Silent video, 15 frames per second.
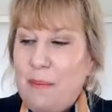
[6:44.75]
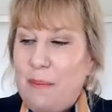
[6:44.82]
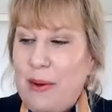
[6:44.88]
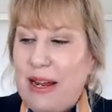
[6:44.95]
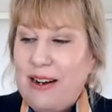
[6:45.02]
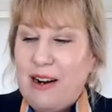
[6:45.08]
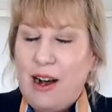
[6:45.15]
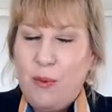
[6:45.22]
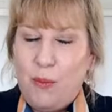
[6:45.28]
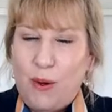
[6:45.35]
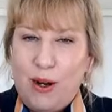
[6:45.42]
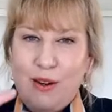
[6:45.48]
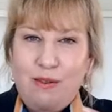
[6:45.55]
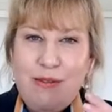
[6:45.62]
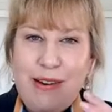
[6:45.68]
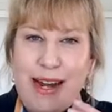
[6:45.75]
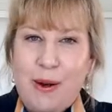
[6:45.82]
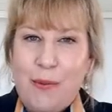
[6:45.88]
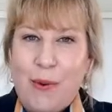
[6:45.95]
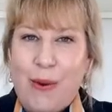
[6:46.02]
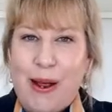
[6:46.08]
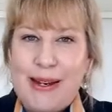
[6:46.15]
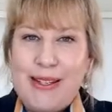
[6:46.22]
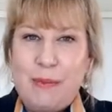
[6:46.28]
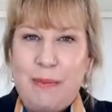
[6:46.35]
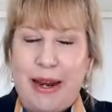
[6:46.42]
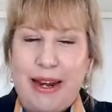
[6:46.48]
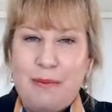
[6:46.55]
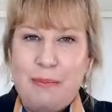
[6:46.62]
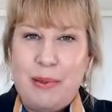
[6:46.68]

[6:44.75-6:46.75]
But I want to rewind a bit,